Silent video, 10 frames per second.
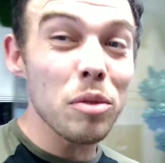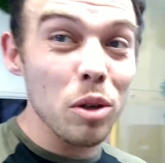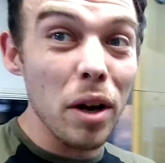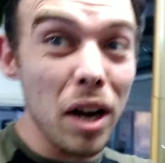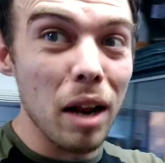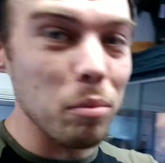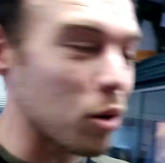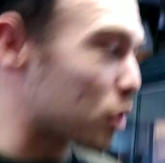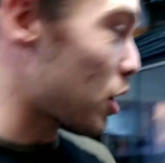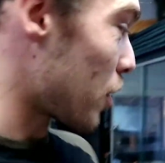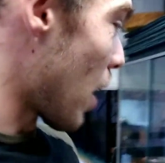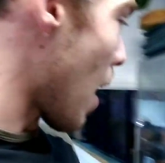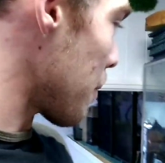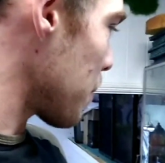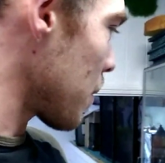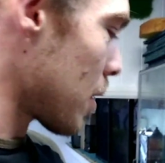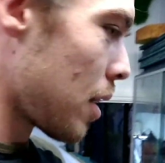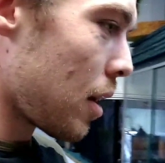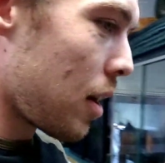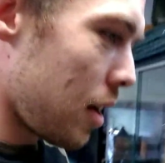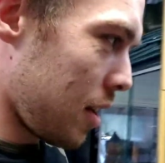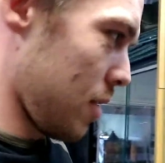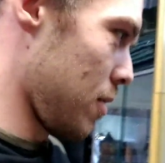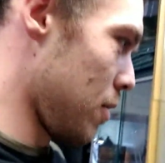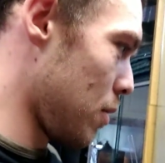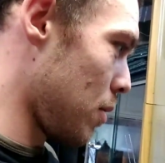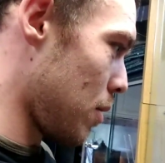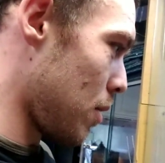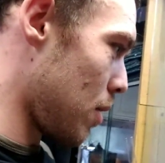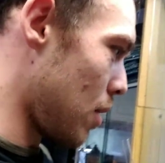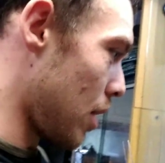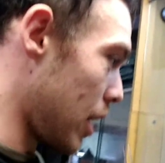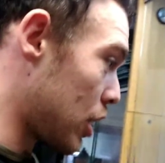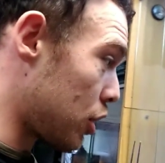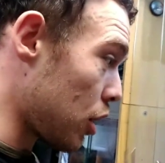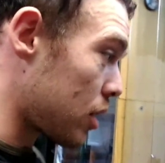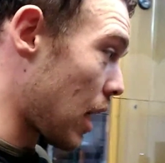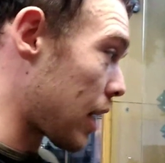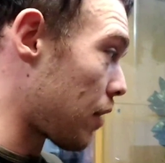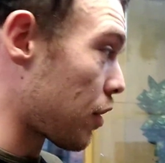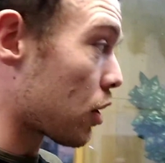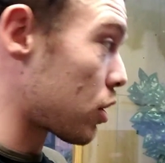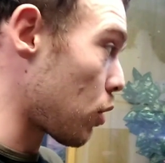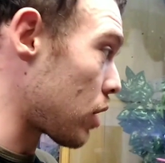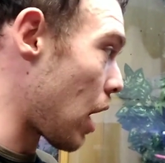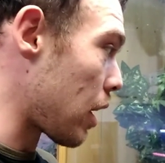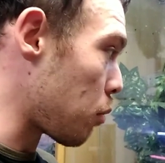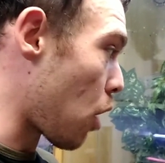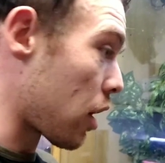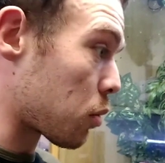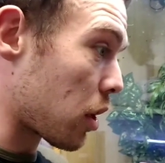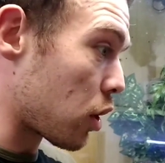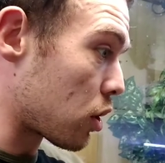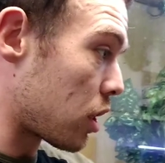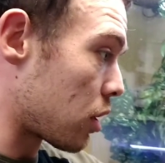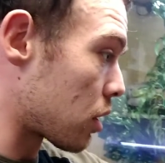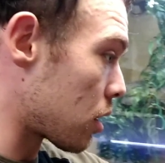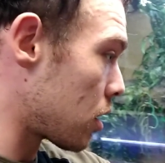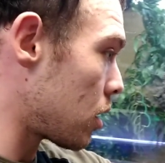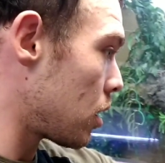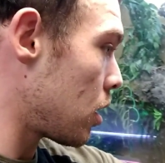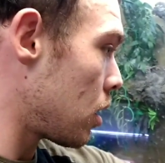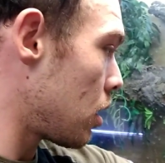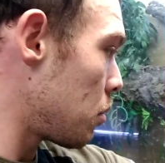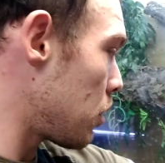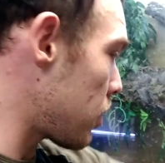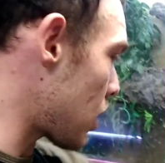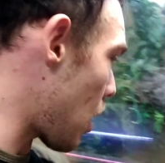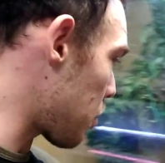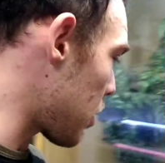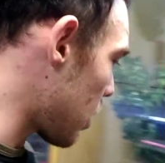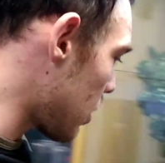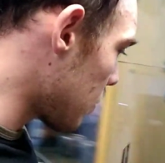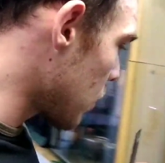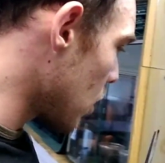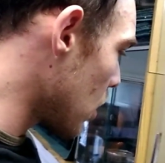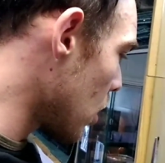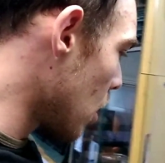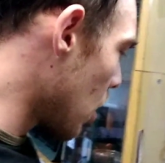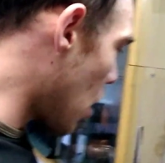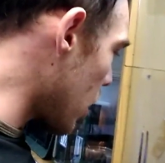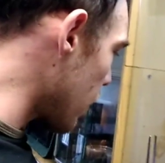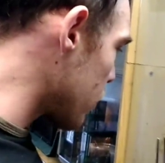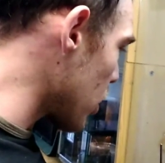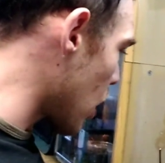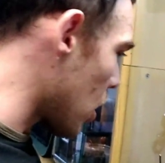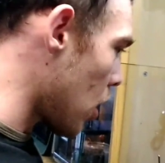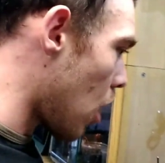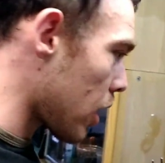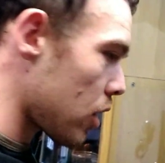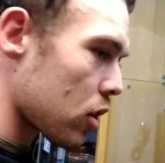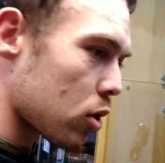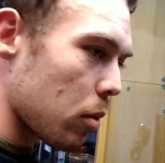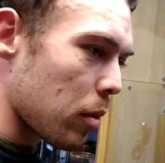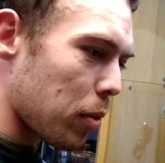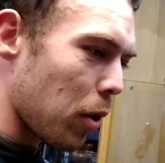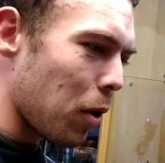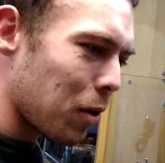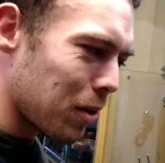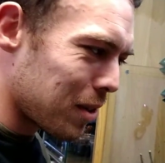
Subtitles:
him to it, let him munch on that. Oh, he should take it virtually all down in one. That's what he usually does. Move your tail, buddy. Oh, you've done a log in the swimming pool.